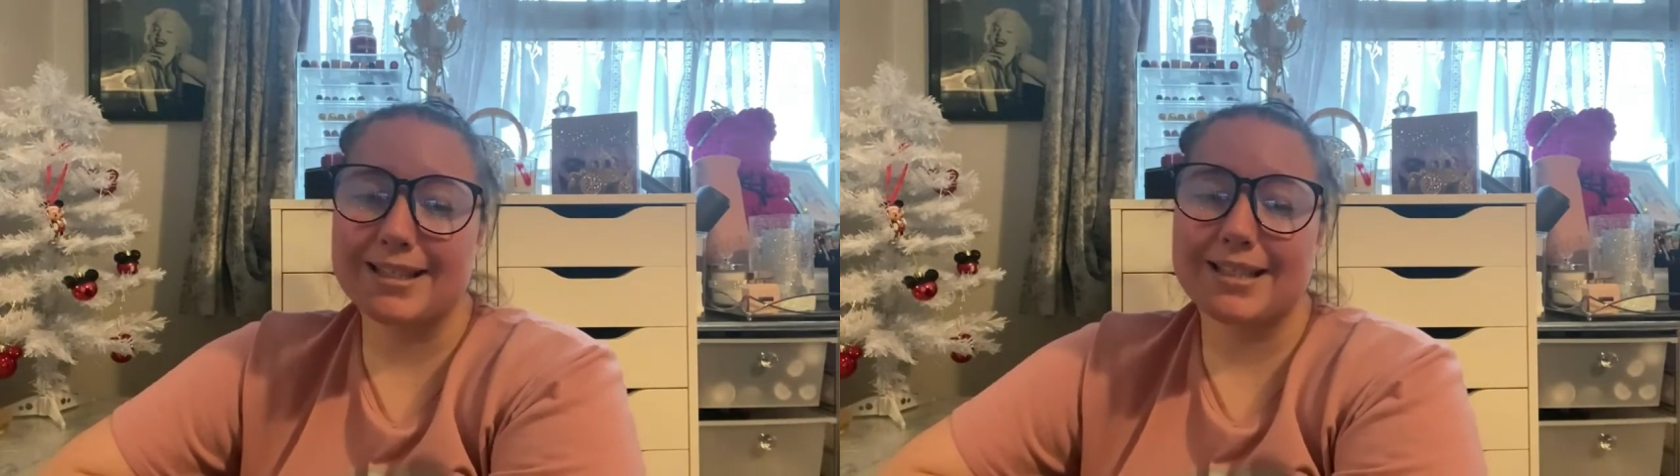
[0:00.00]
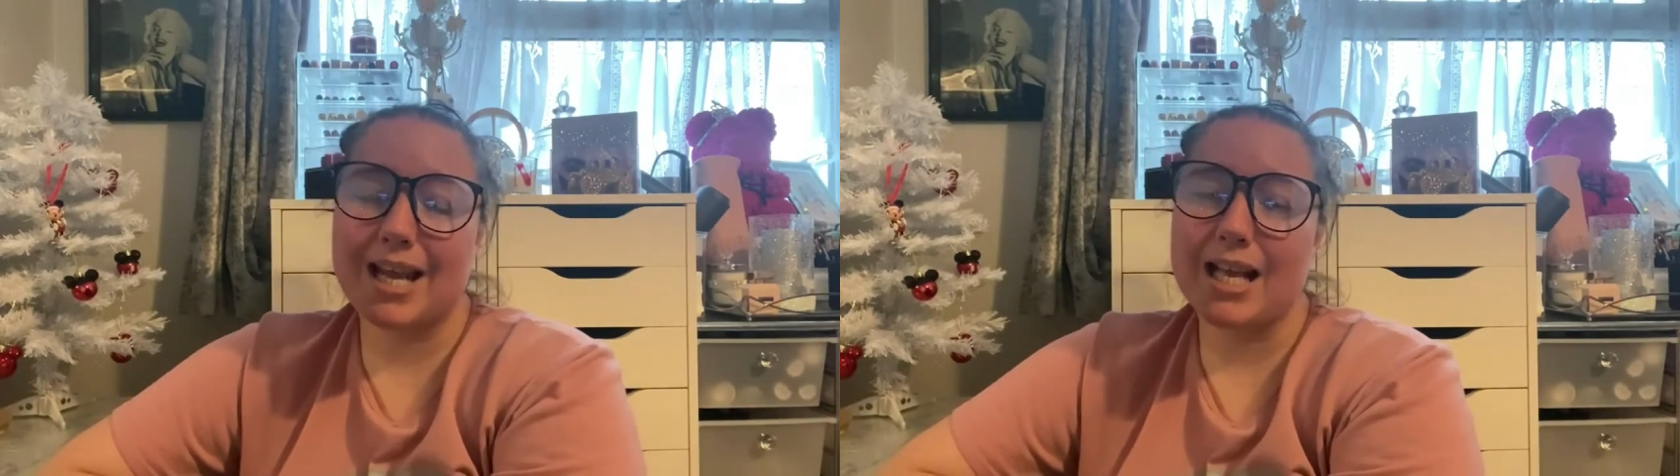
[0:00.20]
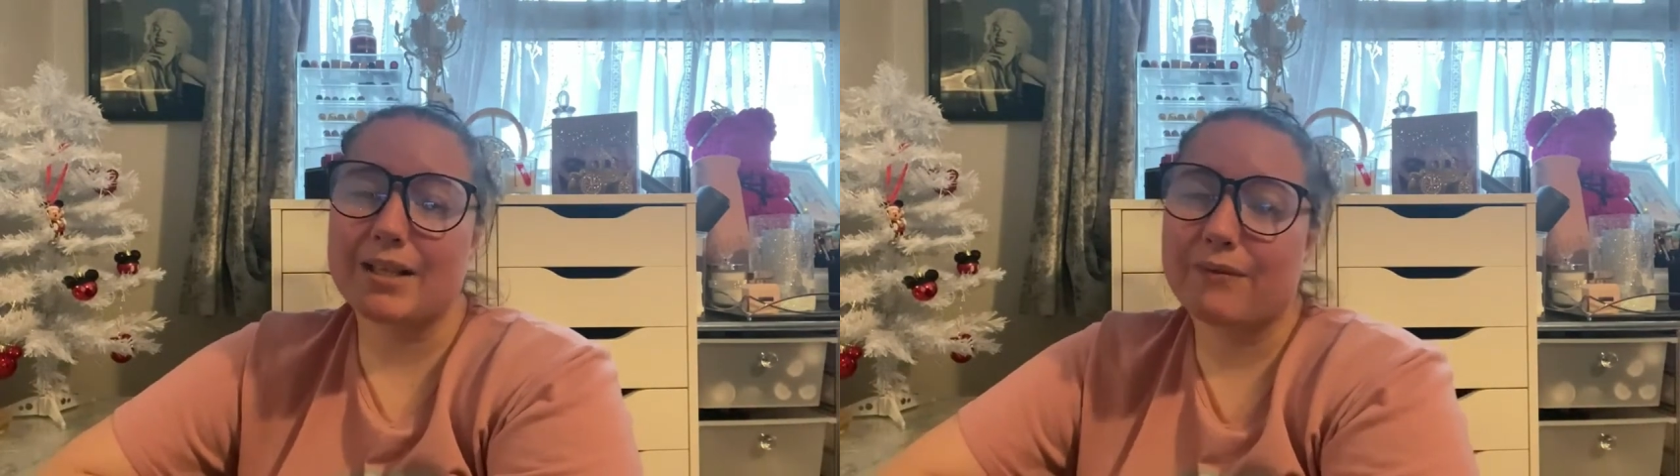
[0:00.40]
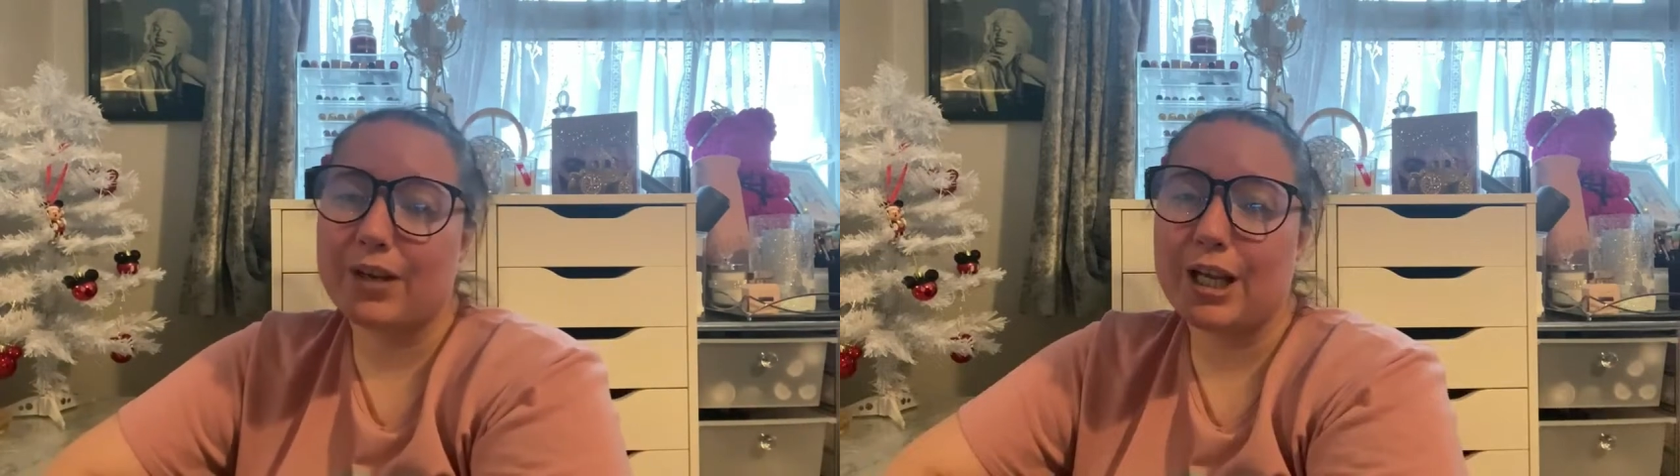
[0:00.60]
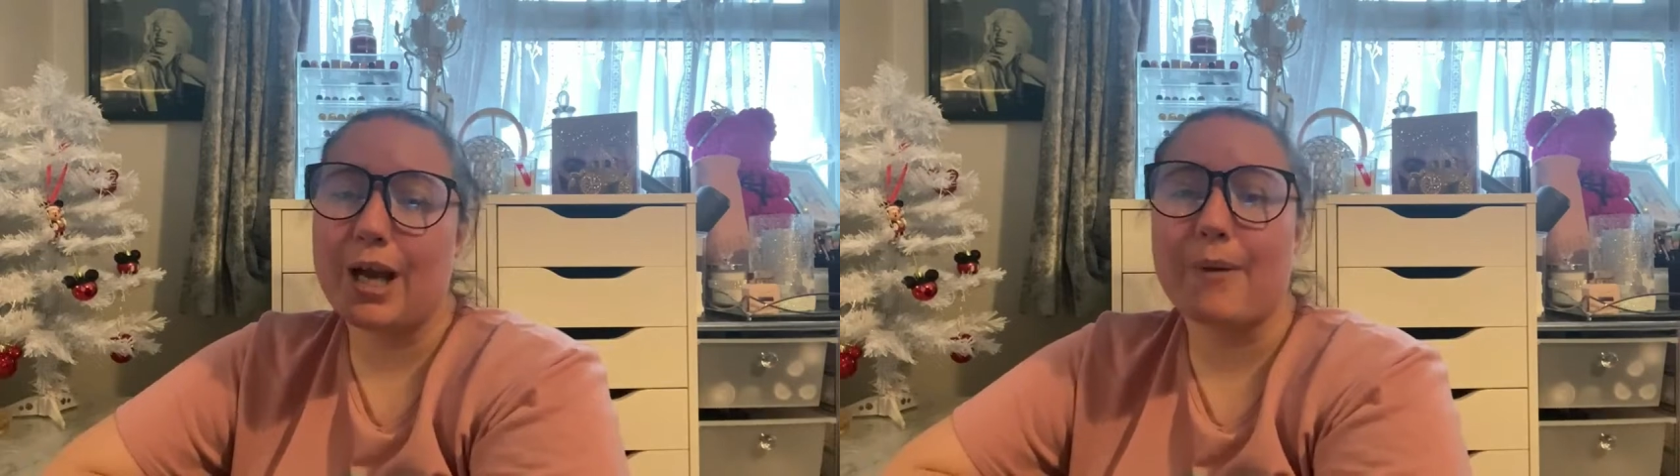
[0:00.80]
today's
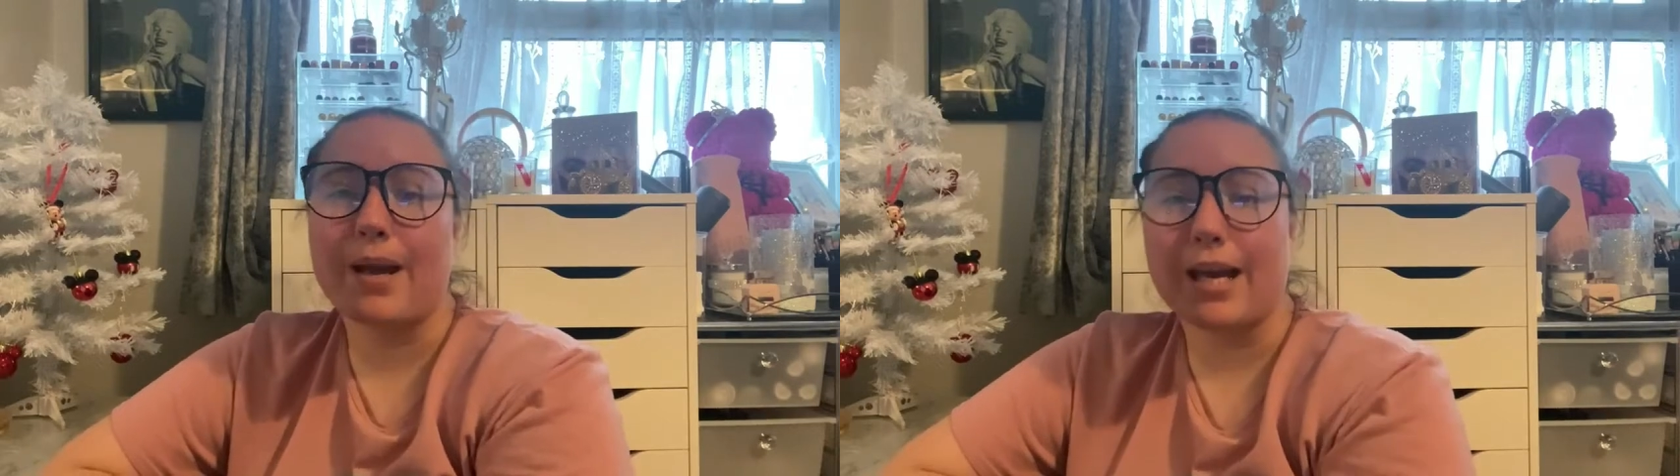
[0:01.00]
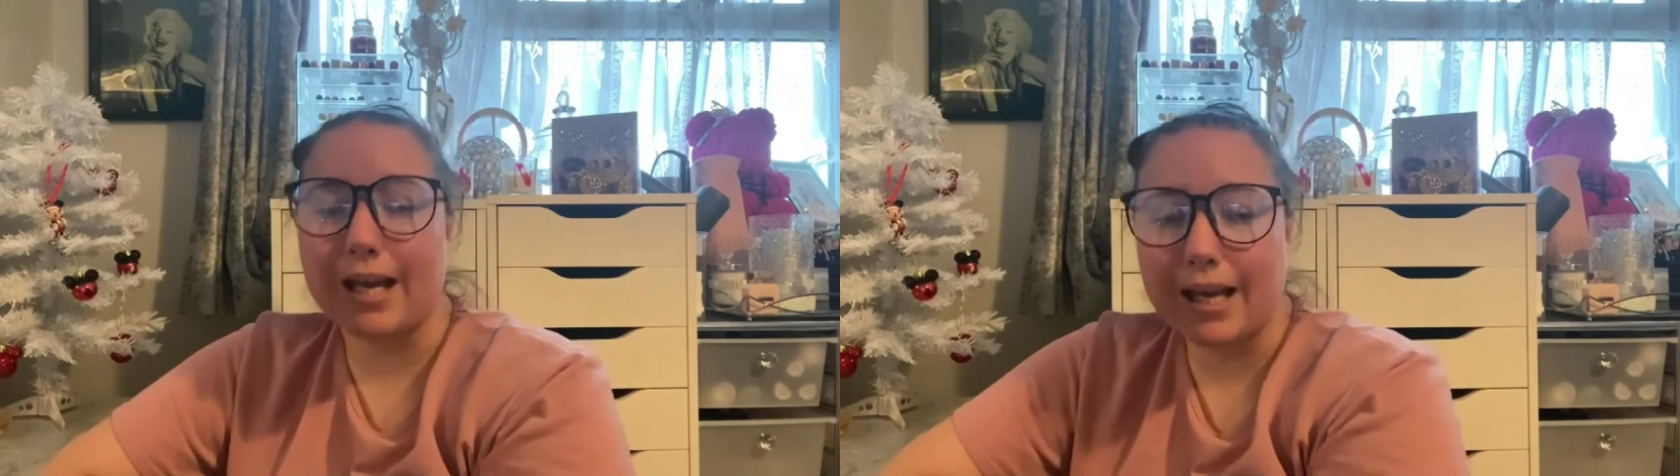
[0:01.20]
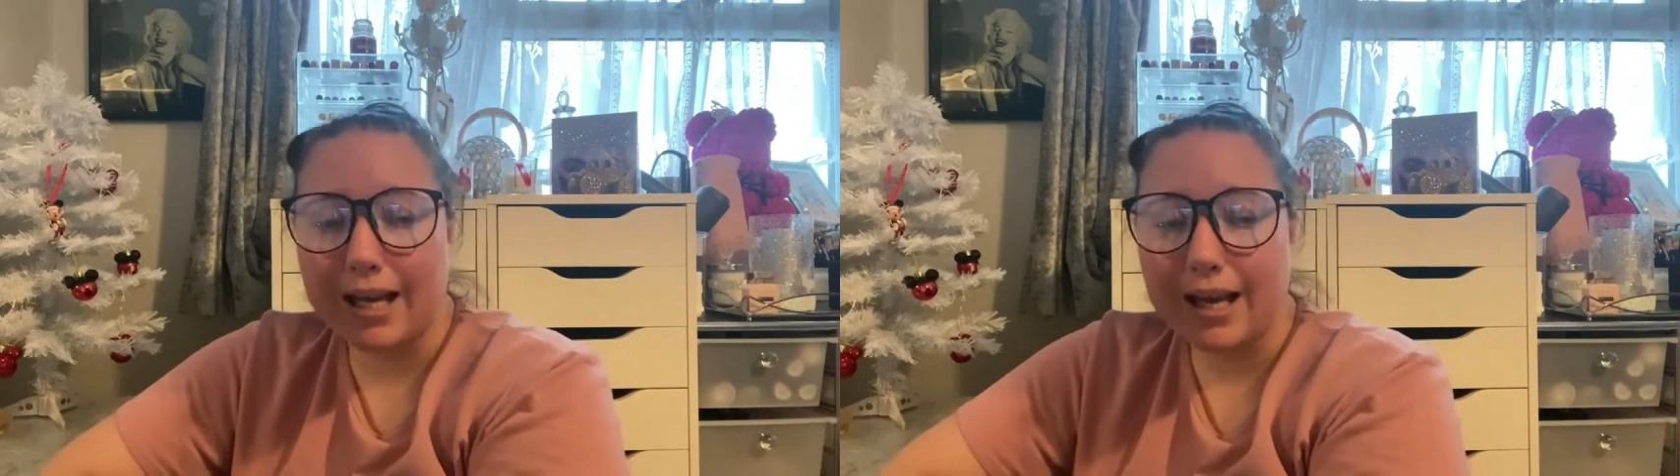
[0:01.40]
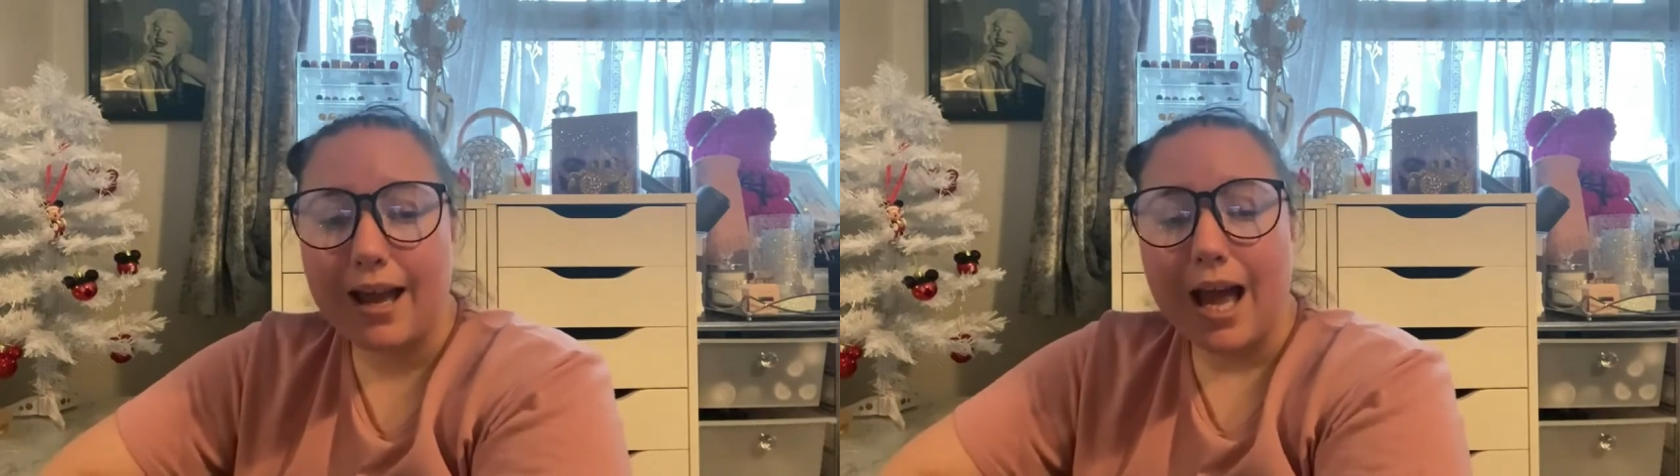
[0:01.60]
video here.